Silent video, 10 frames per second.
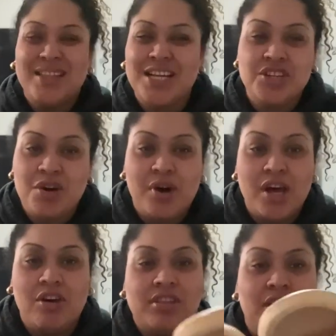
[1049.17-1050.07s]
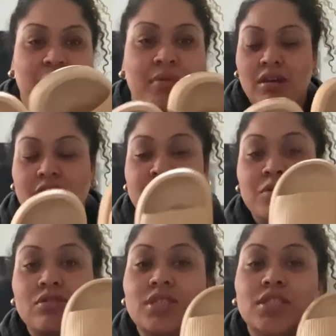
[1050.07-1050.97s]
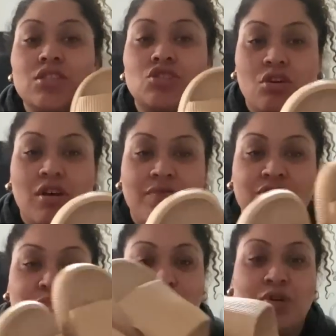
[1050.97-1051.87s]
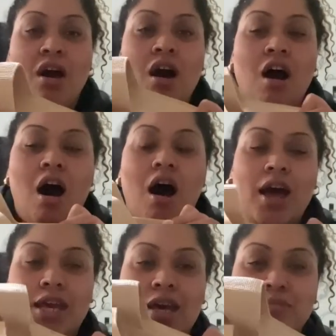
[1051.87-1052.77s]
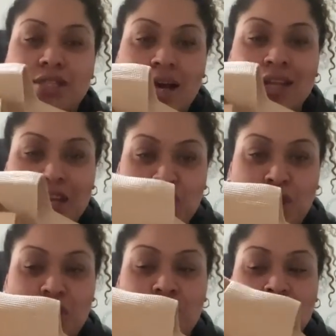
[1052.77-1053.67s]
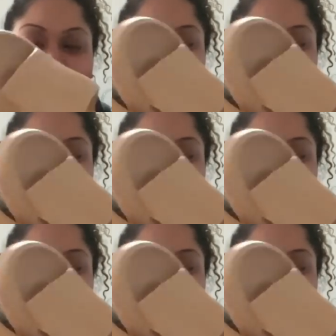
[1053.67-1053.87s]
That's not why I got them. It's because these are so comfortable. I am telling you,